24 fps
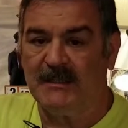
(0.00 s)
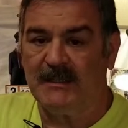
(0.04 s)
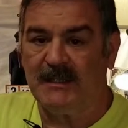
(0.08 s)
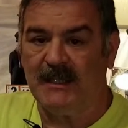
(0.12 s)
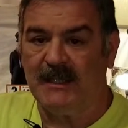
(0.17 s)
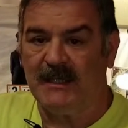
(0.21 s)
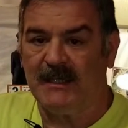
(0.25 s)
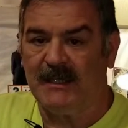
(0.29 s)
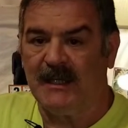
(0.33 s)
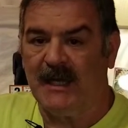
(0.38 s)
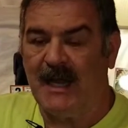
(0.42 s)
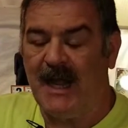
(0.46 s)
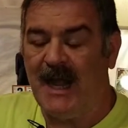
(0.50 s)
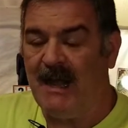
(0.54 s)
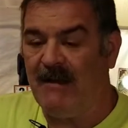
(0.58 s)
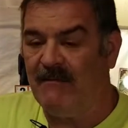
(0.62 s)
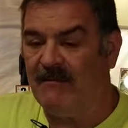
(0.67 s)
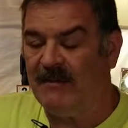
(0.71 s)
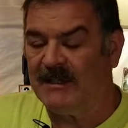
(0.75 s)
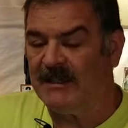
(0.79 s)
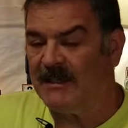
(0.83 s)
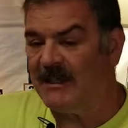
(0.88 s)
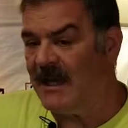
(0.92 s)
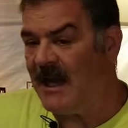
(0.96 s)
And
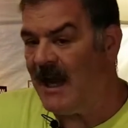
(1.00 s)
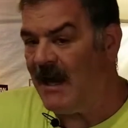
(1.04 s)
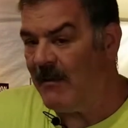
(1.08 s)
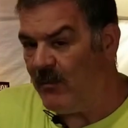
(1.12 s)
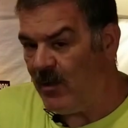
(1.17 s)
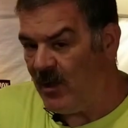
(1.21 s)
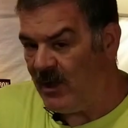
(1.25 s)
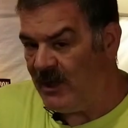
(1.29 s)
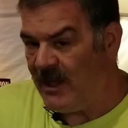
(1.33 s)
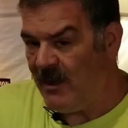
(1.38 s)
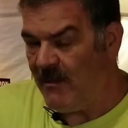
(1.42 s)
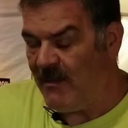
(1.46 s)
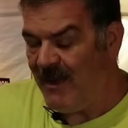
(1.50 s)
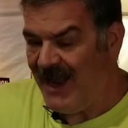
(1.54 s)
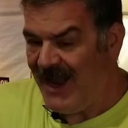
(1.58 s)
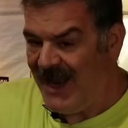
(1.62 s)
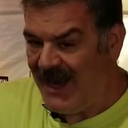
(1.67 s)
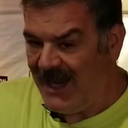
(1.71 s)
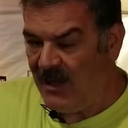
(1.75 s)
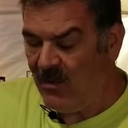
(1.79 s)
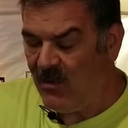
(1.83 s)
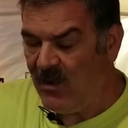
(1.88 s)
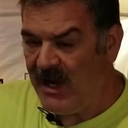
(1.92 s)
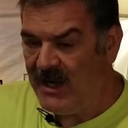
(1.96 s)
obviously I bought them
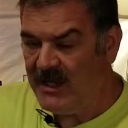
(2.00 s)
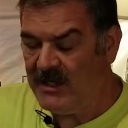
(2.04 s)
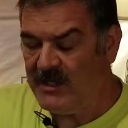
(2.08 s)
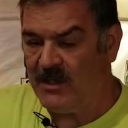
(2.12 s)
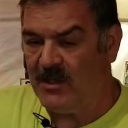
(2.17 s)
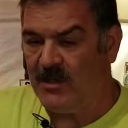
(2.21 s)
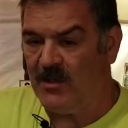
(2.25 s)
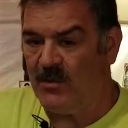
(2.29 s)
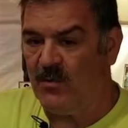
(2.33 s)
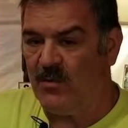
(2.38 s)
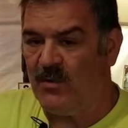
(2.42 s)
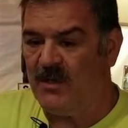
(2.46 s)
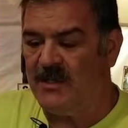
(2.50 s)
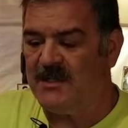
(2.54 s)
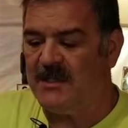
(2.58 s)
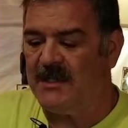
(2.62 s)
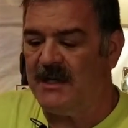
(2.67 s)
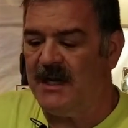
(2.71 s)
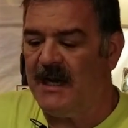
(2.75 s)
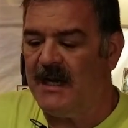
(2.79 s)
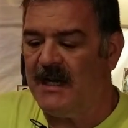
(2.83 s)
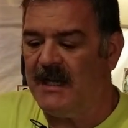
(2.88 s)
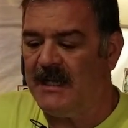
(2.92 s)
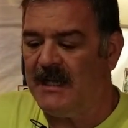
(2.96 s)
anyway, so there wasn't
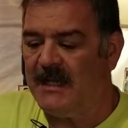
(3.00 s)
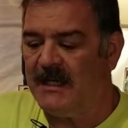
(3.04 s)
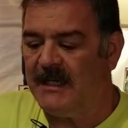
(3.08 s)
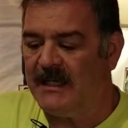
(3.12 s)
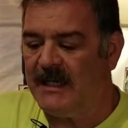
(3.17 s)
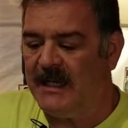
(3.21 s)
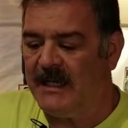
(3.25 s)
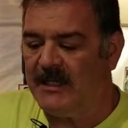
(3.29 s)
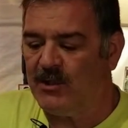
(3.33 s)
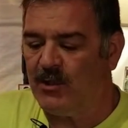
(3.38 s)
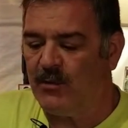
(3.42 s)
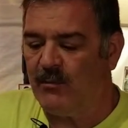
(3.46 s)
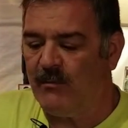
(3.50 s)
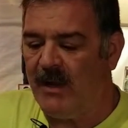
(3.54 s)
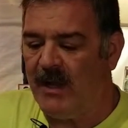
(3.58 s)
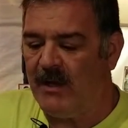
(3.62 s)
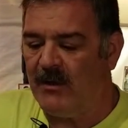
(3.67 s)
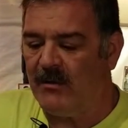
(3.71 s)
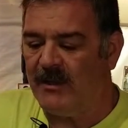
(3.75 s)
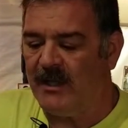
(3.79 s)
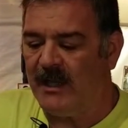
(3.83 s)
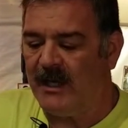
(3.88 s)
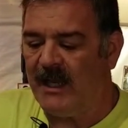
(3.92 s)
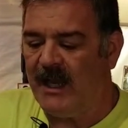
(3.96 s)
anything
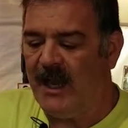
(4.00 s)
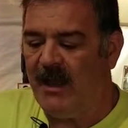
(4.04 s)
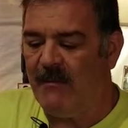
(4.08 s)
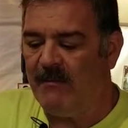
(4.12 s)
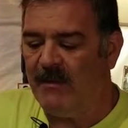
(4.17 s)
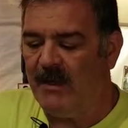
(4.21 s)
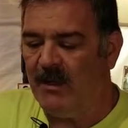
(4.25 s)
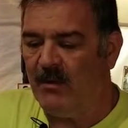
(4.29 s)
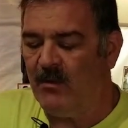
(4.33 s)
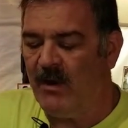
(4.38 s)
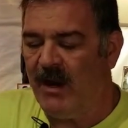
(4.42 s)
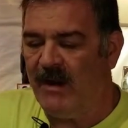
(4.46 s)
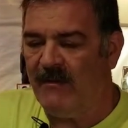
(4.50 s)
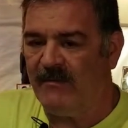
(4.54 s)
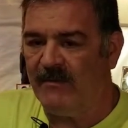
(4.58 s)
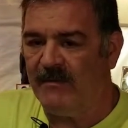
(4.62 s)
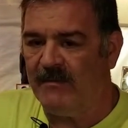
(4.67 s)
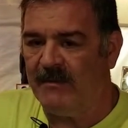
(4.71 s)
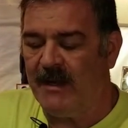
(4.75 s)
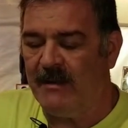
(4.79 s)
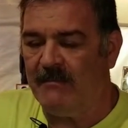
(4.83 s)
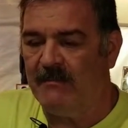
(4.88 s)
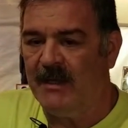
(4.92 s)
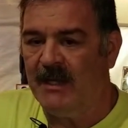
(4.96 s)
detrimental that kept me away from
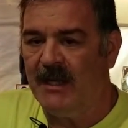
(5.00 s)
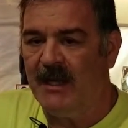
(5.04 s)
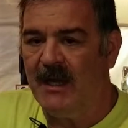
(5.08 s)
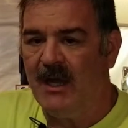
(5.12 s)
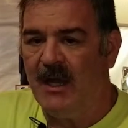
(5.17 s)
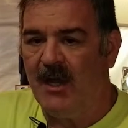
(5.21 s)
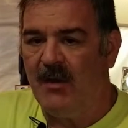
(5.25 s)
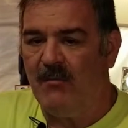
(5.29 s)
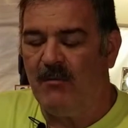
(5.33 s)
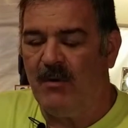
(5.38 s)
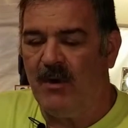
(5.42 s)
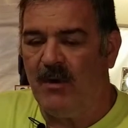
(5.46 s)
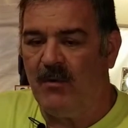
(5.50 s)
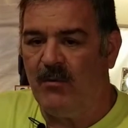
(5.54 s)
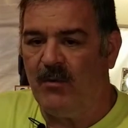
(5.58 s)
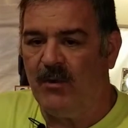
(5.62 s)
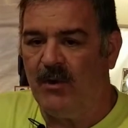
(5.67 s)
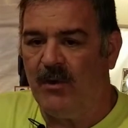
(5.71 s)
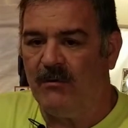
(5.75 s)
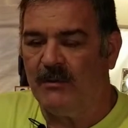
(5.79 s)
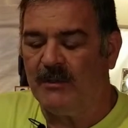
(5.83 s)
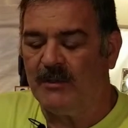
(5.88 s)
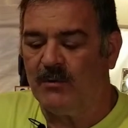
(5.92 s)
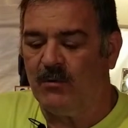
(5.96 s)
them. But we
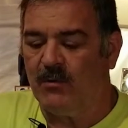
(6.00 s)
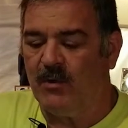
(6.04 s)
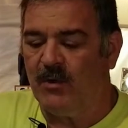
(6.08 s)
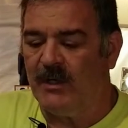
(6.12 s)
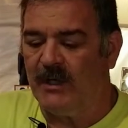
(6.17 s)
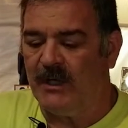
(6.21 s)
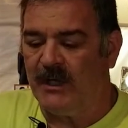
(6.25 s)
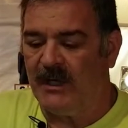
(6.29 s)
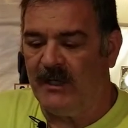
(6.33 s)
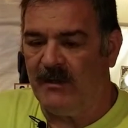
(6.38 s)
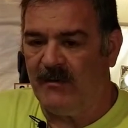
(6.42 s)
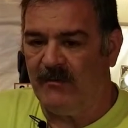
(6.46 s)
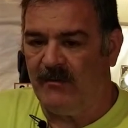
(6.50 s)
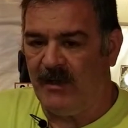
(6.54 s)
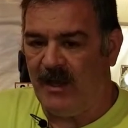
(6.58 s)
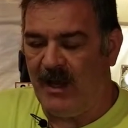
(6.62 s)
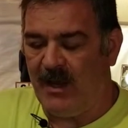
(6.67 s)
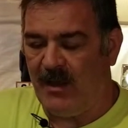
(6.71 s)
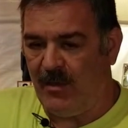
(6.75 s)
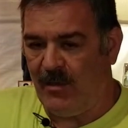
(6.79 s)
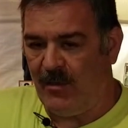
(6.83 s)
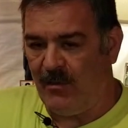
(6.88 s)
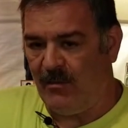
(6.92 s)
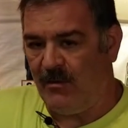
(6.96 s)
always want to give a
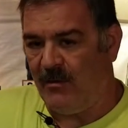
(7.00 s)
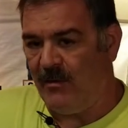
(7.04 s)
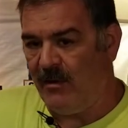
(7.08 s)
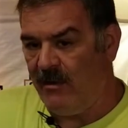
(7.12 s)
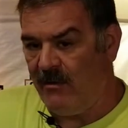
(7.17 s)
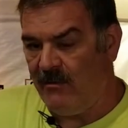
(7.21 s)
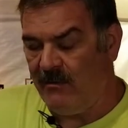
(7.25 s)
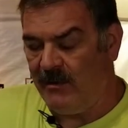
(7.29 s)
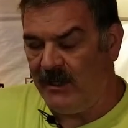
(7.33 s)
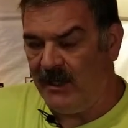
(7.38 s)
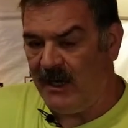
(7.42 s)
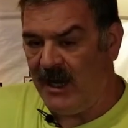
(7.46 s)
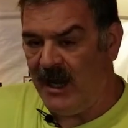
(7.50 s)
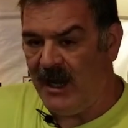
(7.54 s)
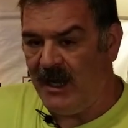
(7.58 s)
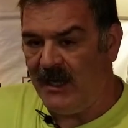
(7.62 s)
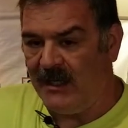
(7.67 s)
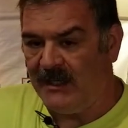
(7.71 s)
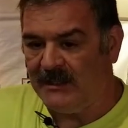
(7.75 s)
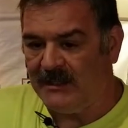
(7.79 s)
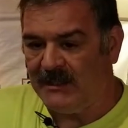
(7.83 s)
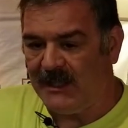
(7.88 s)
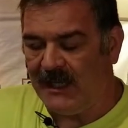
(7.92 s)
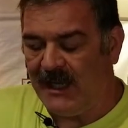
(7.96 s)
thorough and
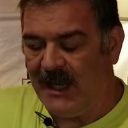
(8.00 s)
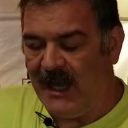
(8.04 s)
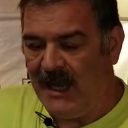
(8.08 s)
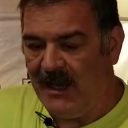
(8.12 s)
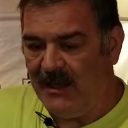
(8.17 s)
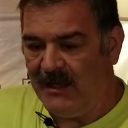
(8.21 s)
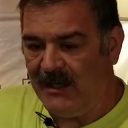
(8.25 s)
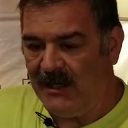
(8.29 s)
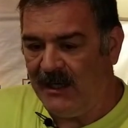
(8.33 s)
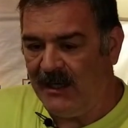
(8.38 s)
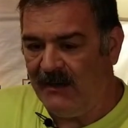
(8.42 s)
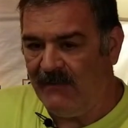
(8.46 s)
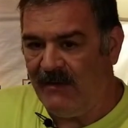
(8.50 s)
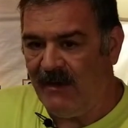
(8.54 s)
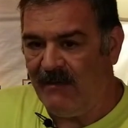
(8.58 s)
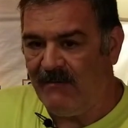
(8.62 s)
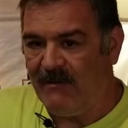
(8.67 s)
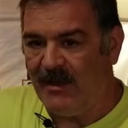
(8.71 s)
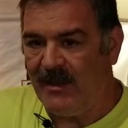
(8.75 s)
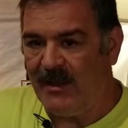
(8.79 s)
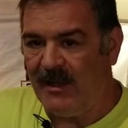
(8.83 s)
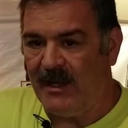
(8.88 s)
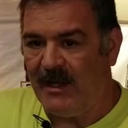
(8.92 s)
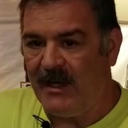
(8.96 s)
honest accounting of
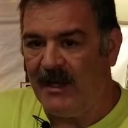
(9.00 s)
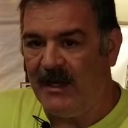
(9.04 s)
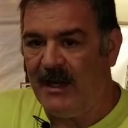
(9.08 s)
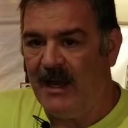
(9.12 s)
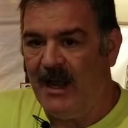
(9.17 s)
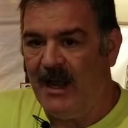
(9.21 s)
everything.